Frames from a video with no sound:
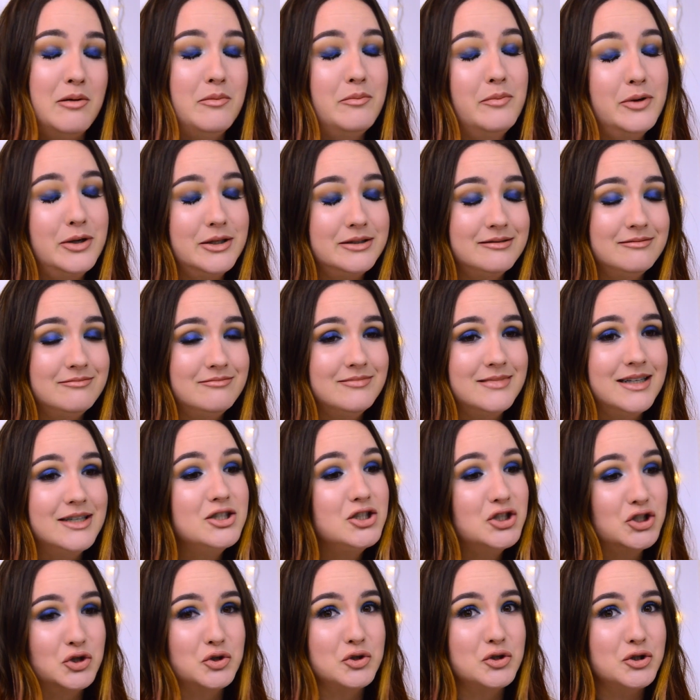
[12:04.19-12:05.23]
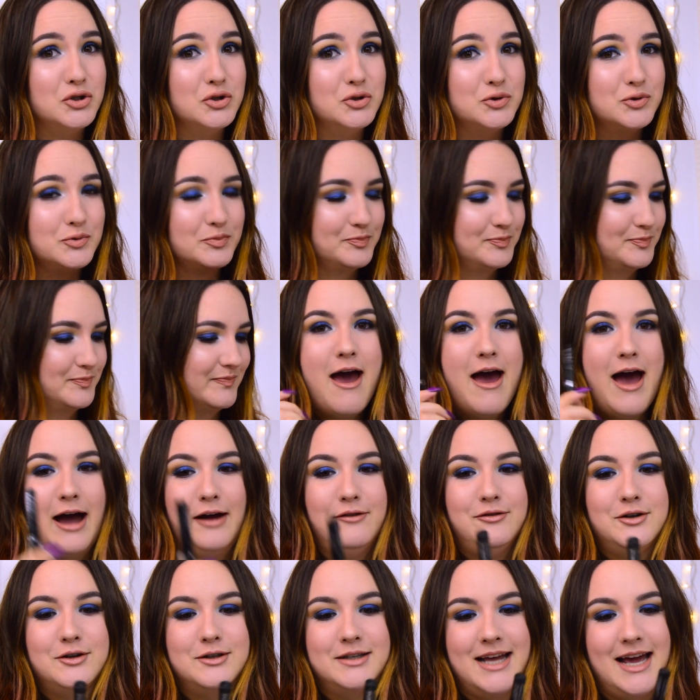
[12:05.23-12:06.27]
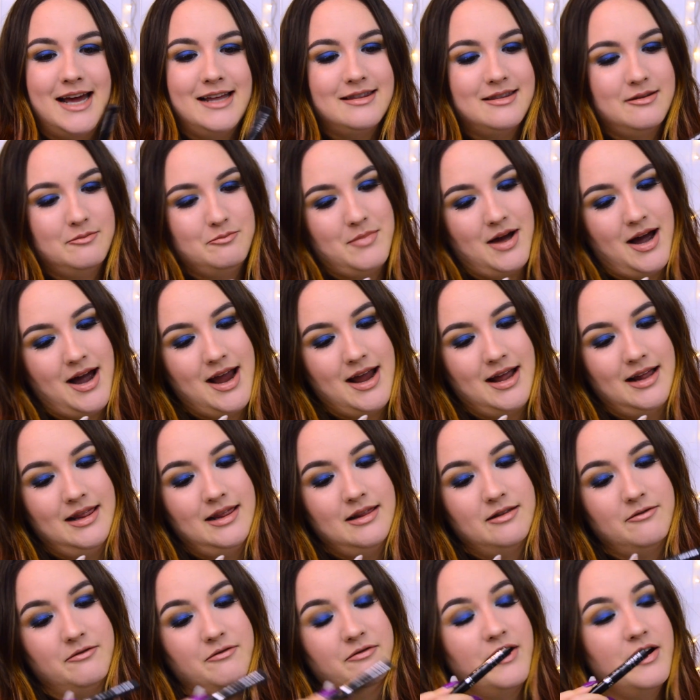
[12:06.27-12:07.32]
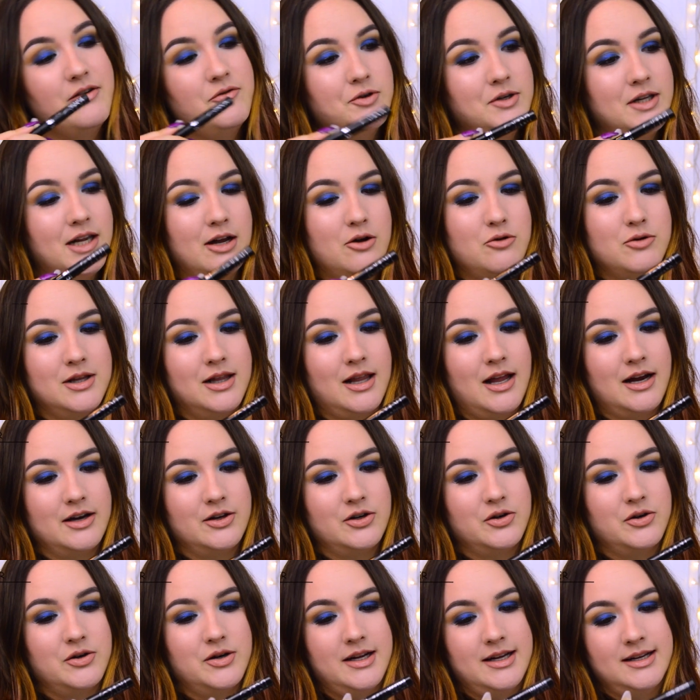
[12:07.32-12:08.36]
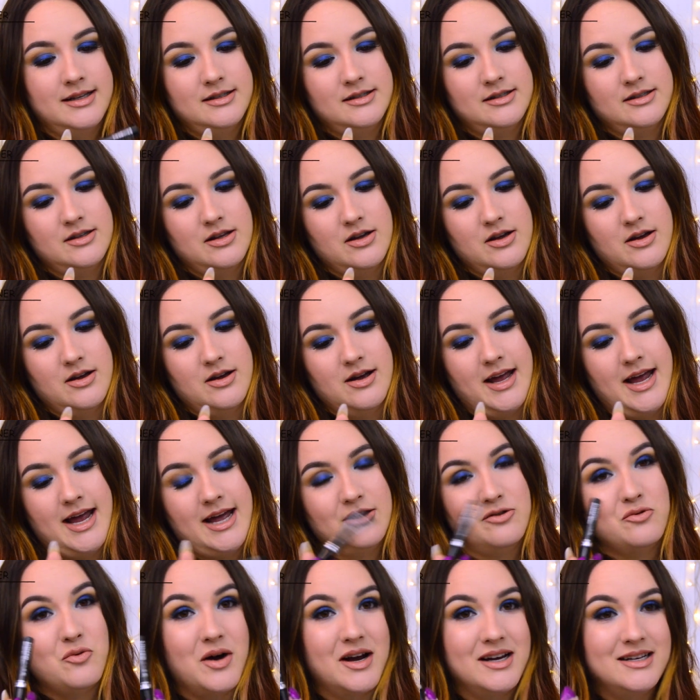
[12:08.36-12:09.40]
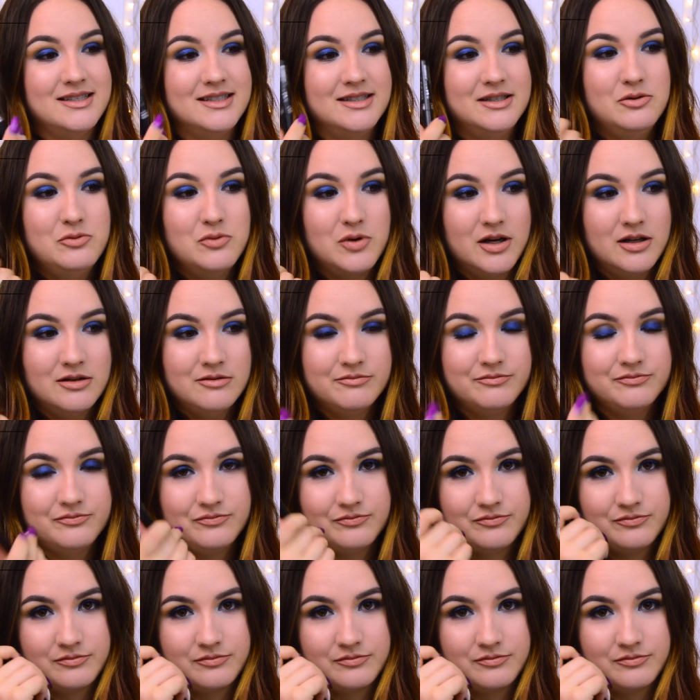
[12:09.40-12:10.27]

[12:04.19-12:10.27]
But it's so cute. After that, my favorite liquid liner, it's the NYC one.